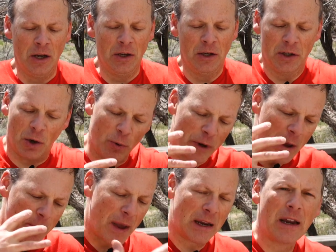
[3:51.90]
So we
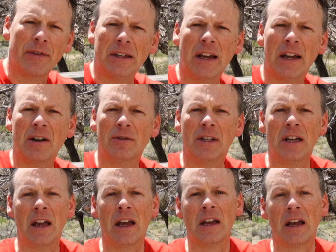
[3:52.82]
get back on the dyno
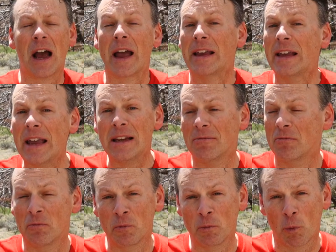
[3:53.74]
today. I get
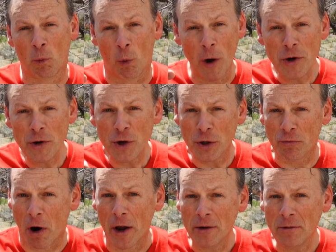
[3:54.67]
one good
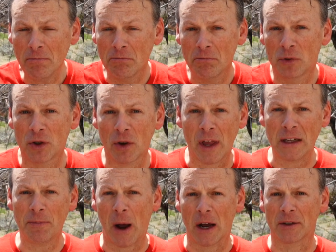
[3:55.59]
run, so
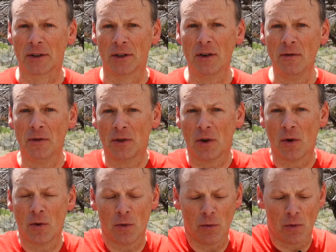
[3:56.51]
that's positive.
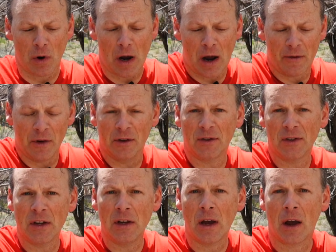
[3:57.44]
So
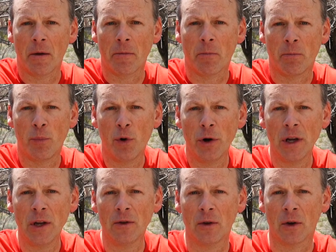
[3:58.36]
obviously I'm
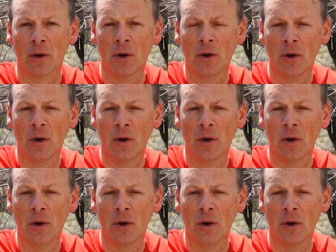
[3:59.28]
putting the